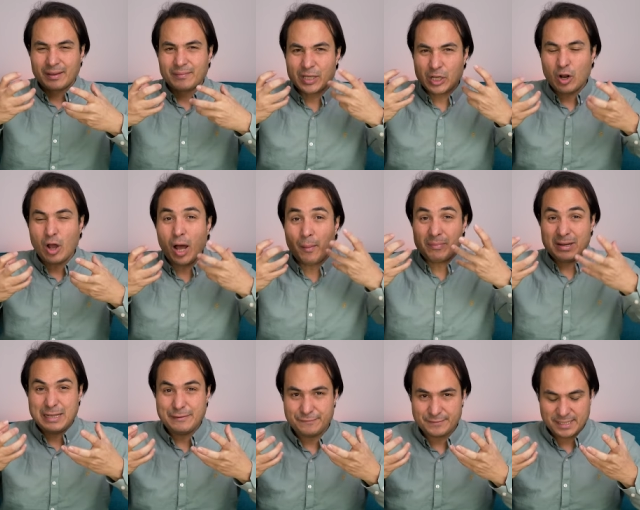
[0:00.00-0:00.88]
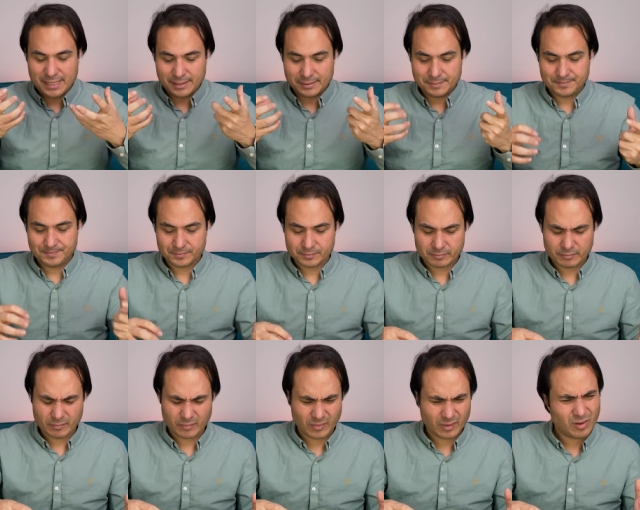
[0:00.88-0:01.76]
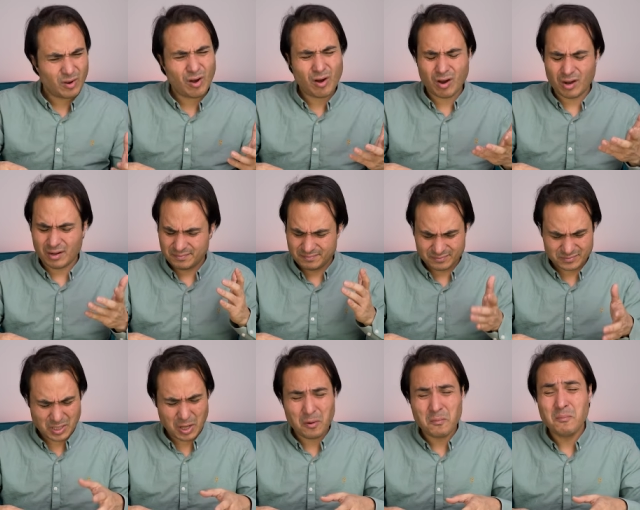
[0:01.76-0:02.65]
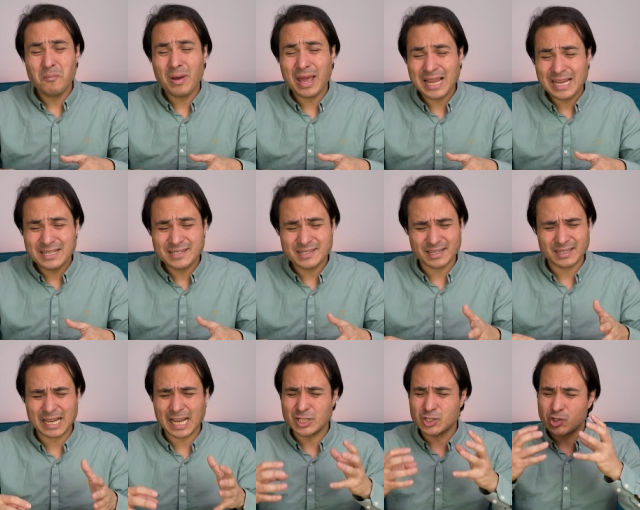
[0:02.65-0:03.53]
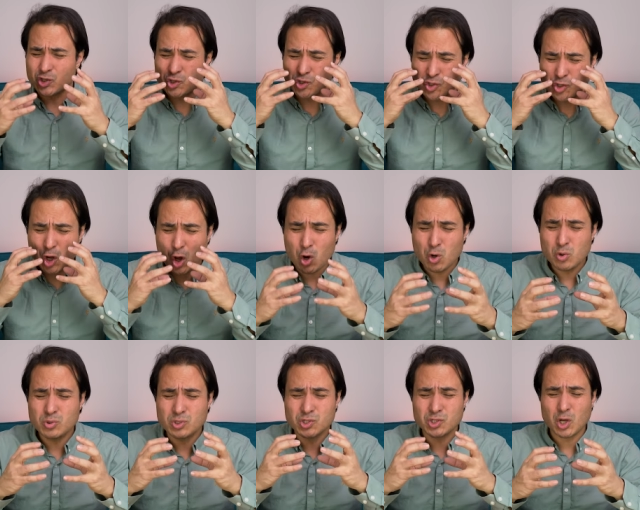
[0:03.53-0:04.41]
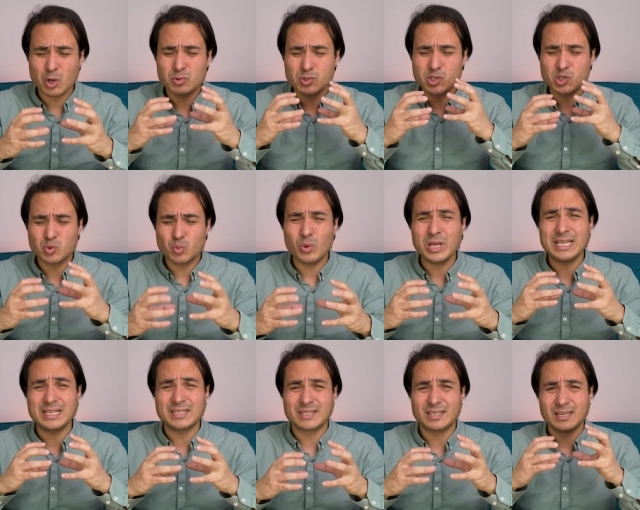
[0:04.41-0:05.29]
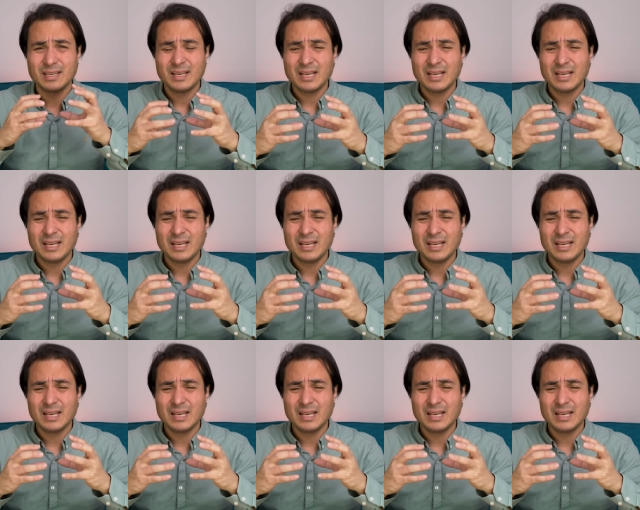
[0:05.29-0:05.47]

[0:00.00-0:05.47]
you know, uplifting. Oh, amazing. And so, so sweet.